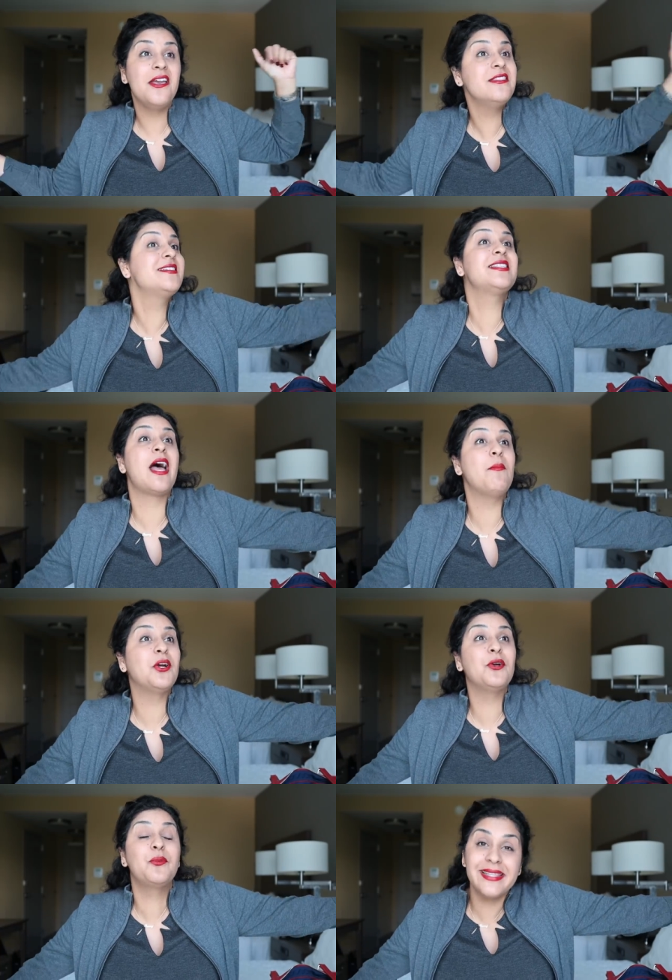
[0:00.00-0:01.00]
in the
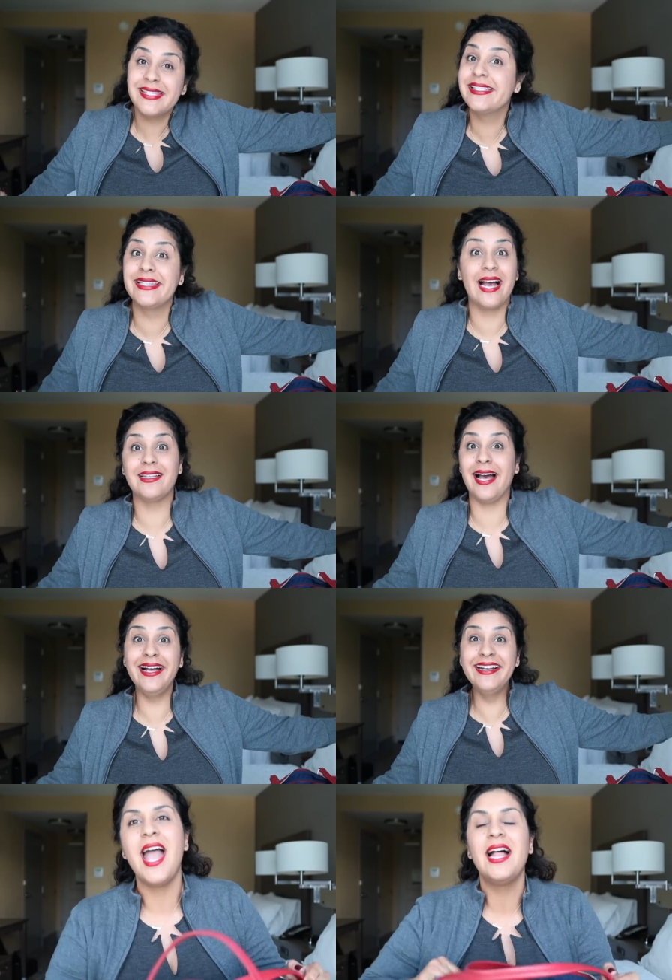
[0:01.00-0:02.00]
summer with Stella.
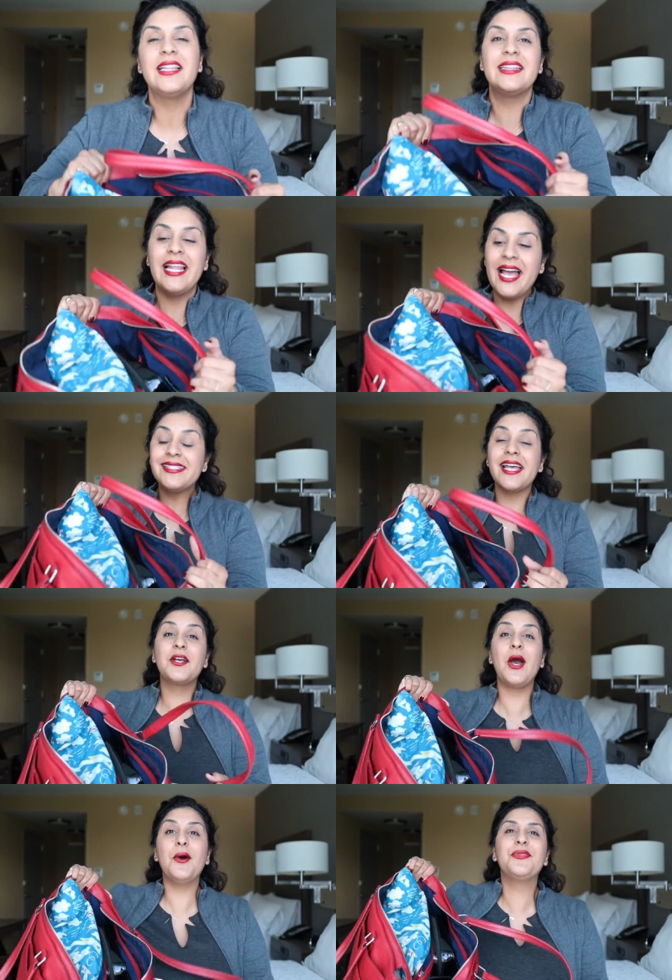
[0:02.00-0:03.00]
Let's
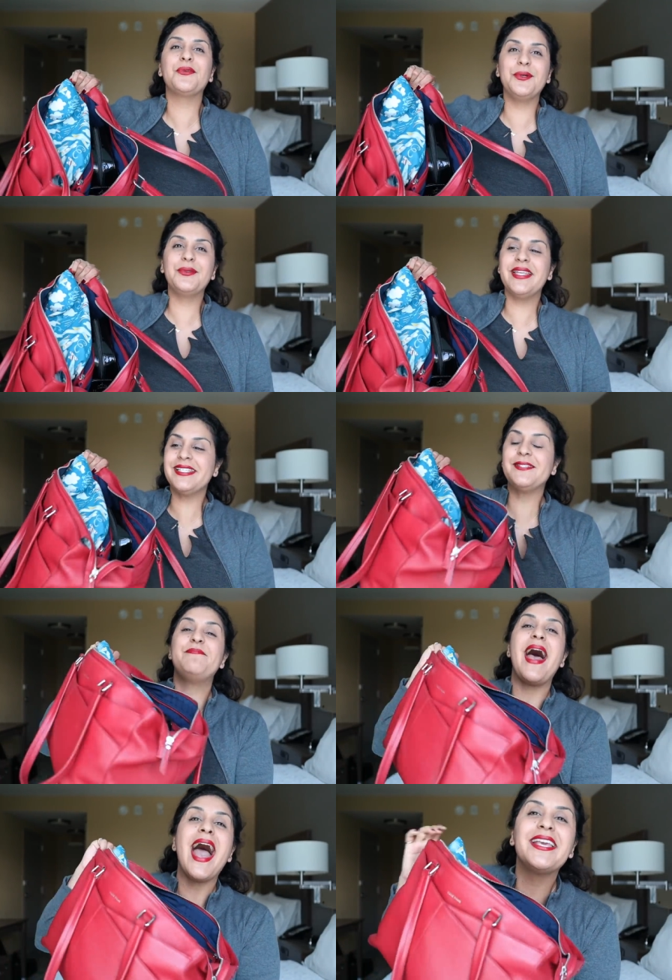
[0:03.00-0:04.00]
go through this
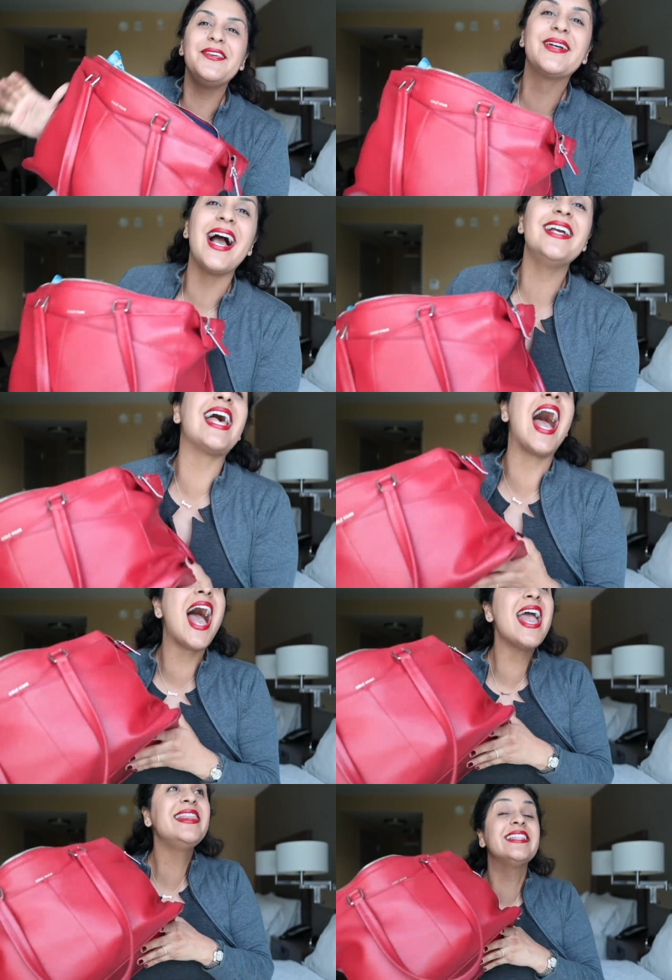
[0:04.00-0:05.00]
bag, you guys.
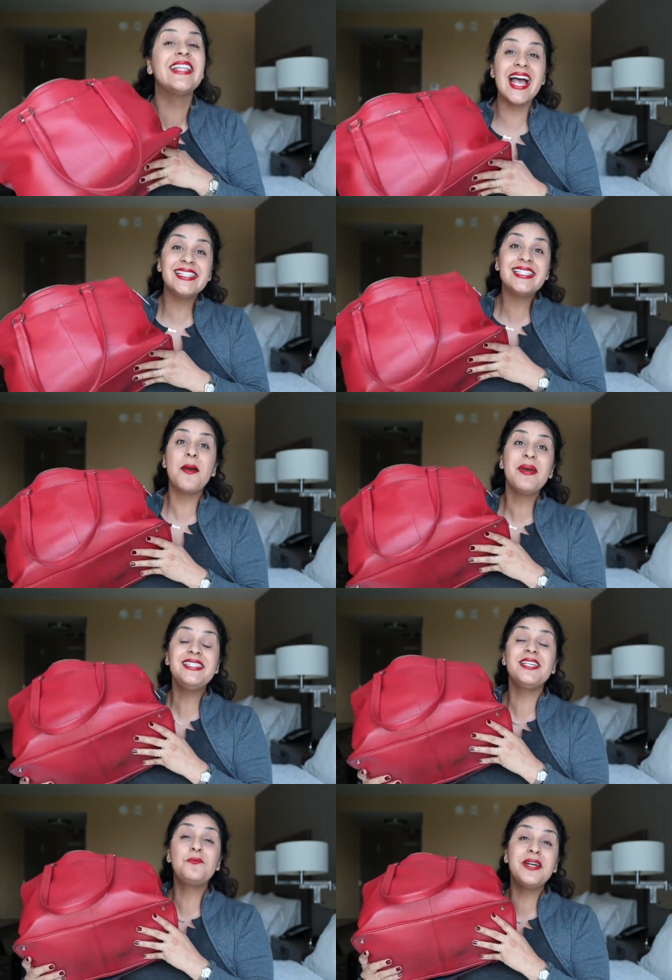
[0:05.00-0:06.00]
I, the last time I
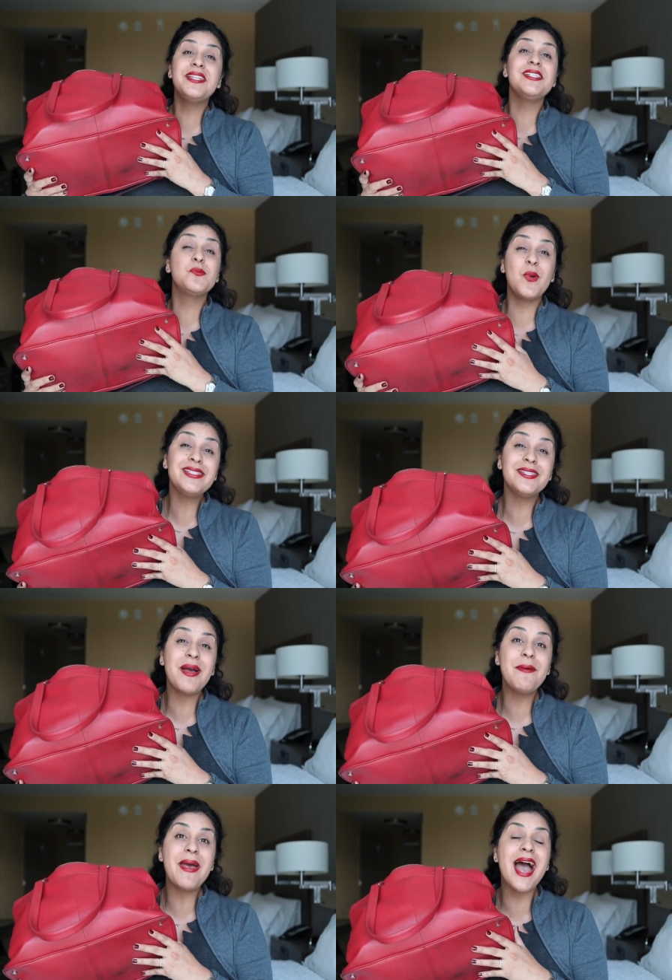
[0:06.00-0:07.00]
did one of these what's in
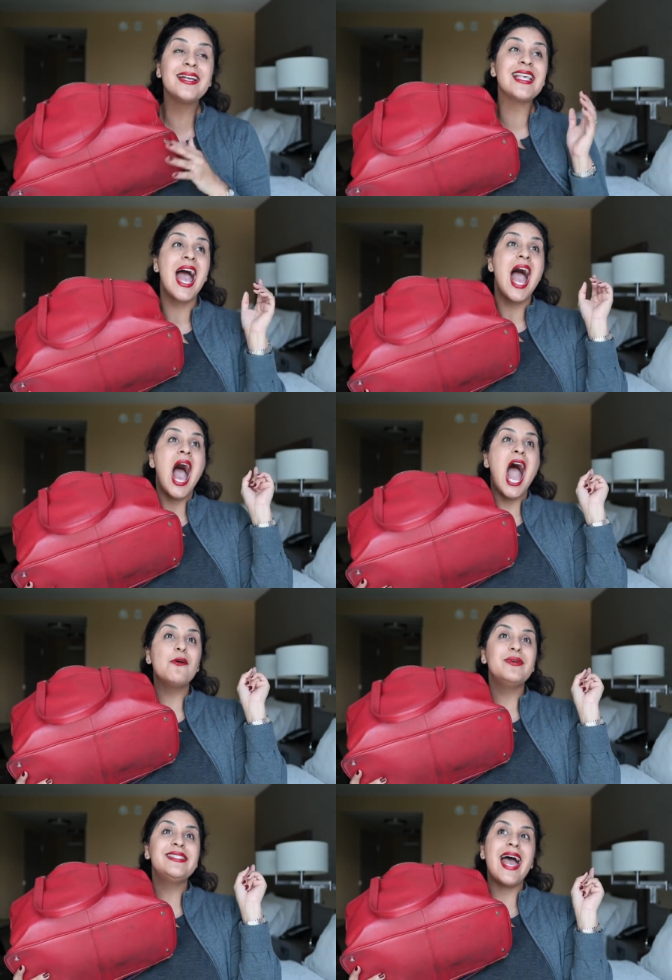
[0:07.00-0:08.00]
my bags,
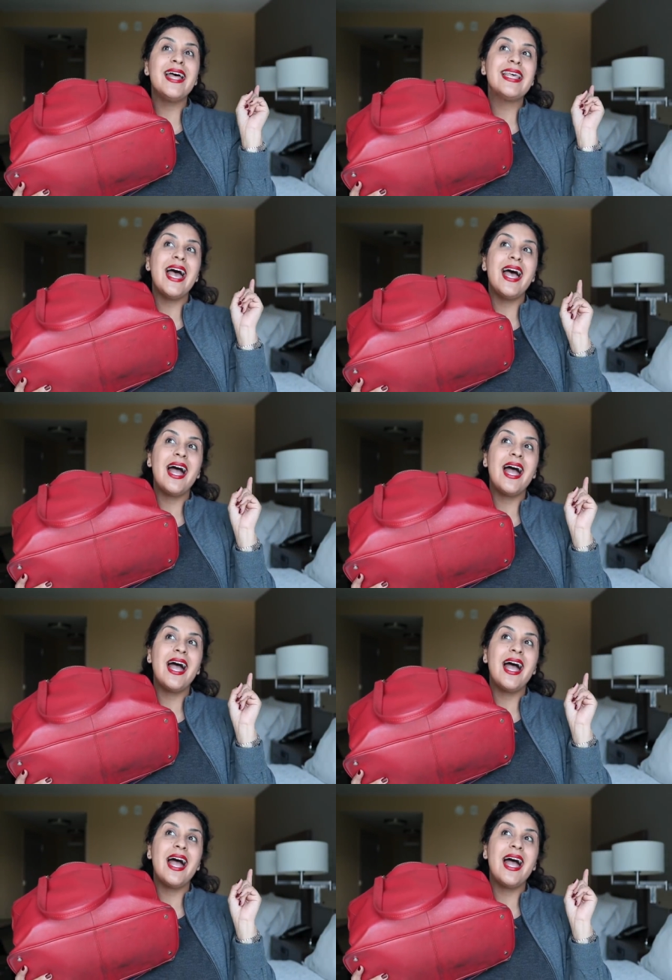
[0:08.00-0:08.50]
I was at the,